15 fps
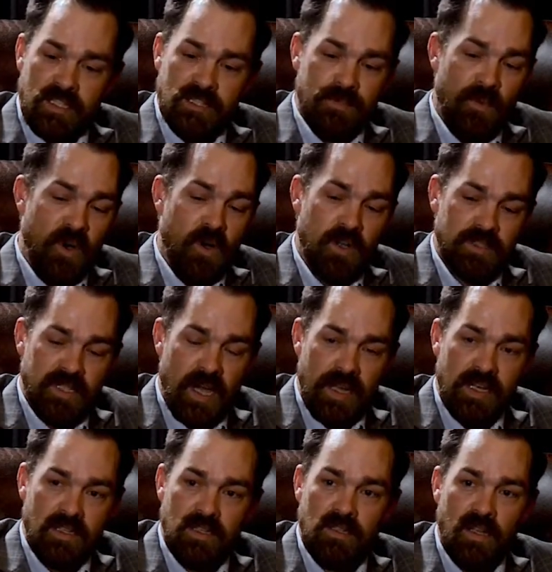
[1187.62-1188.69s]
small,
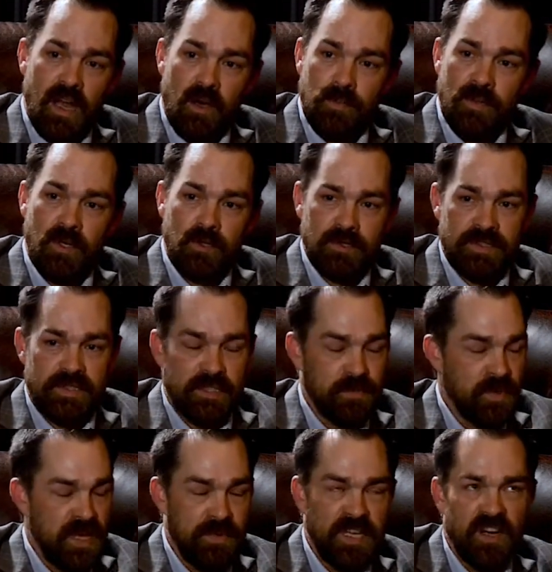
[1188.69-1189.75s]
tiny little outpost that's maybe